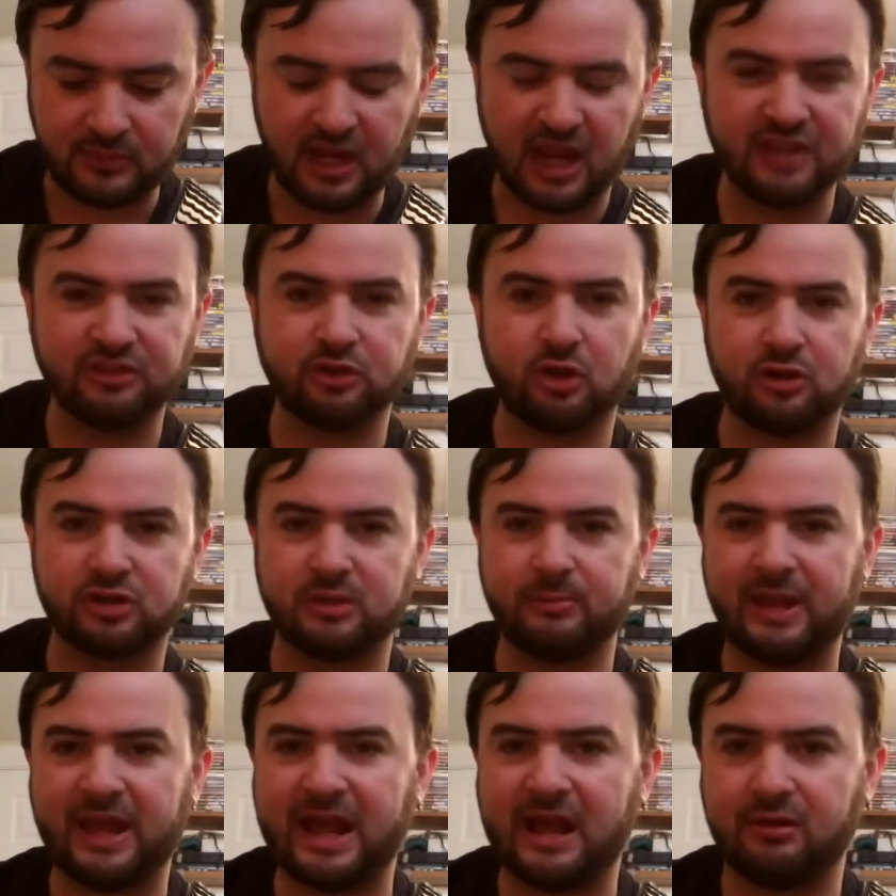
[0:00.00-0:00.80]
I talked
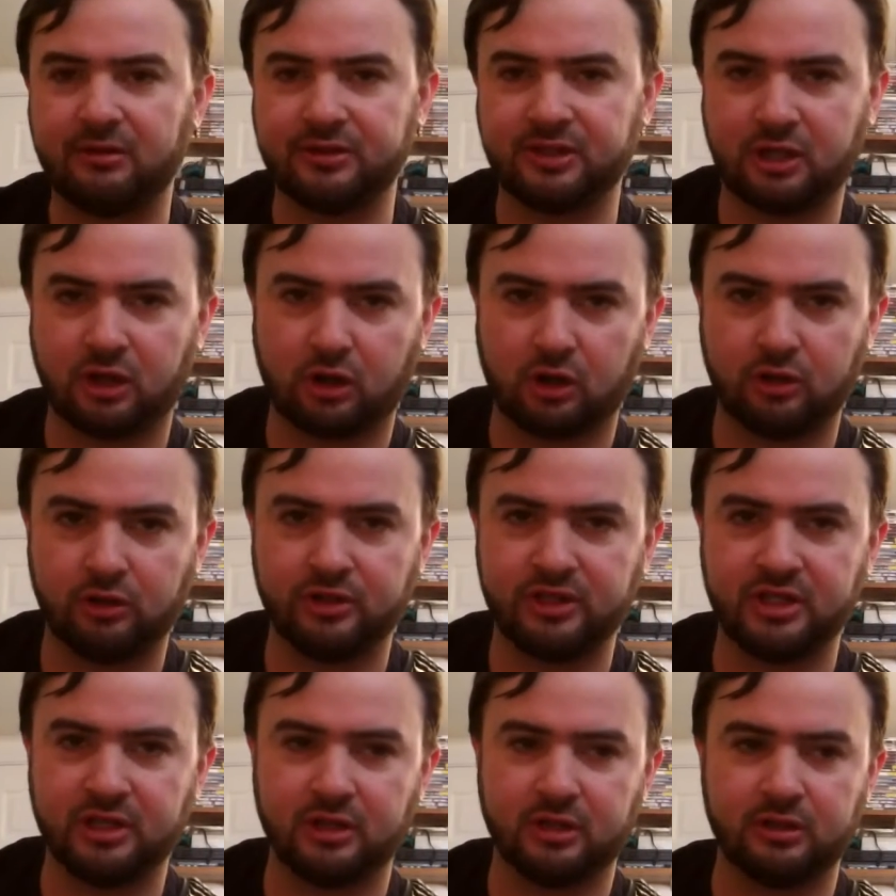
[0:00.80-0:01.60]
about how in the
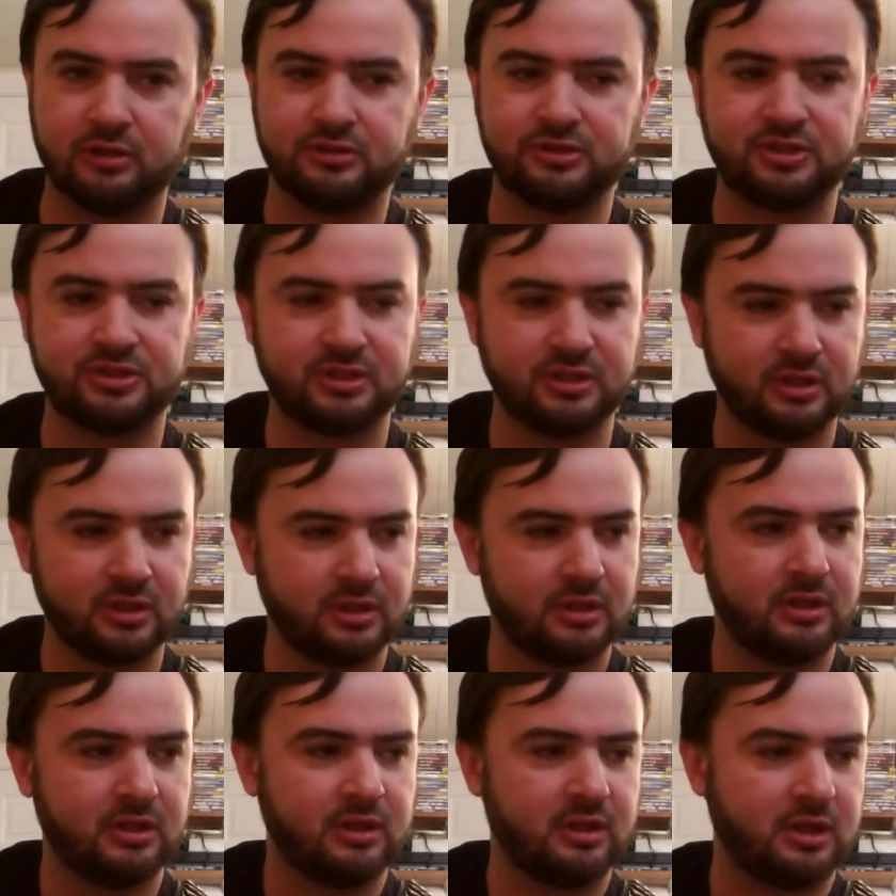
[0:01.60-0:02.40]
early years,
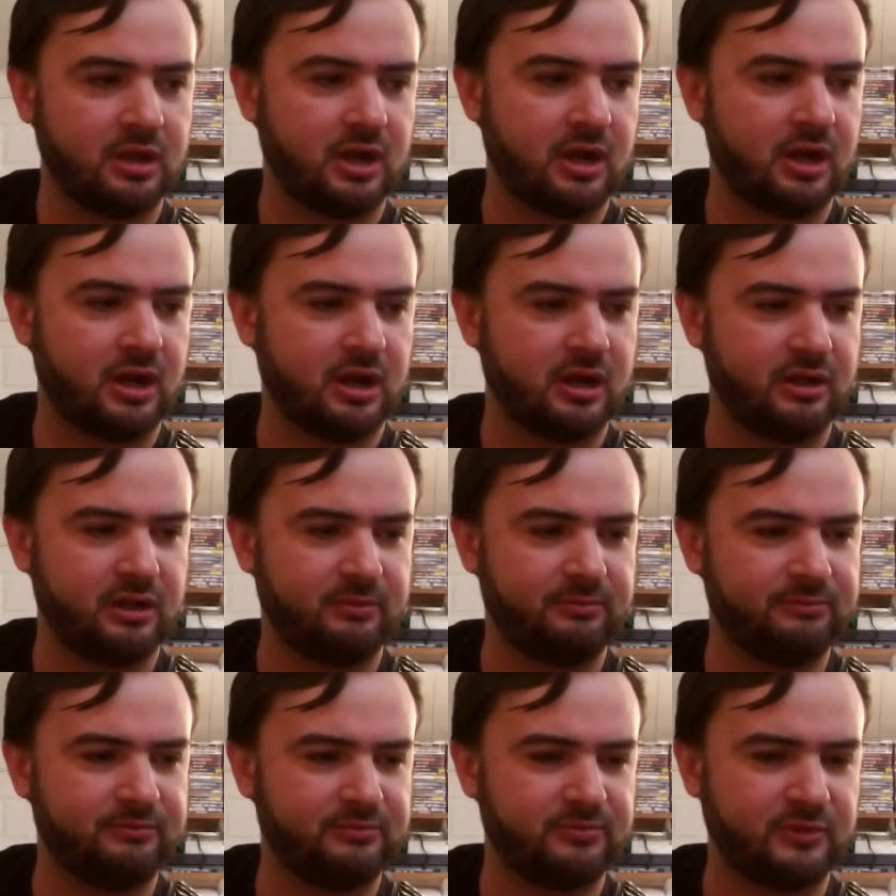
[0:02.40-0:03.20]

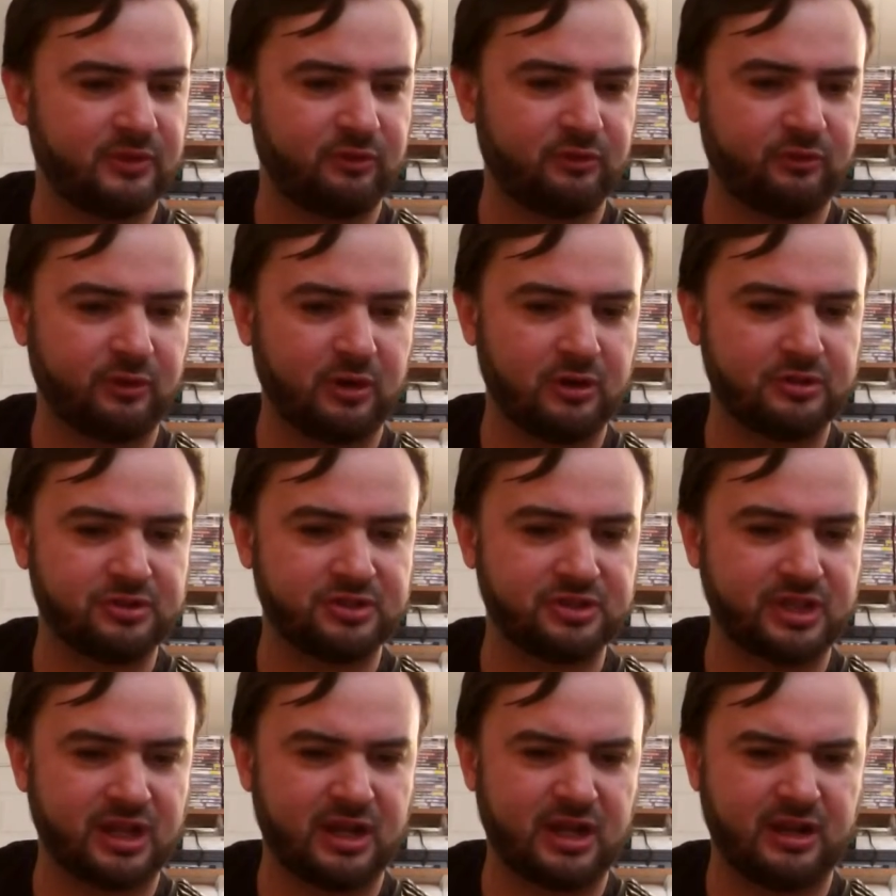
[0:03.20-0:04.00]
the
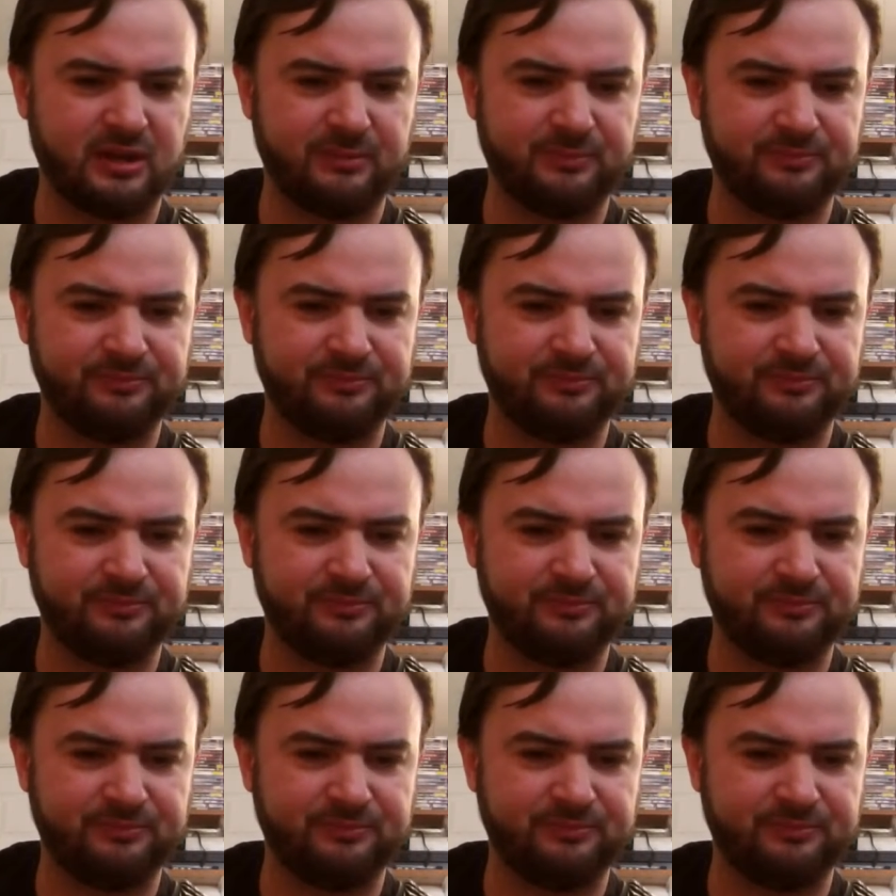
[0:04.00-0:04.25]
first, I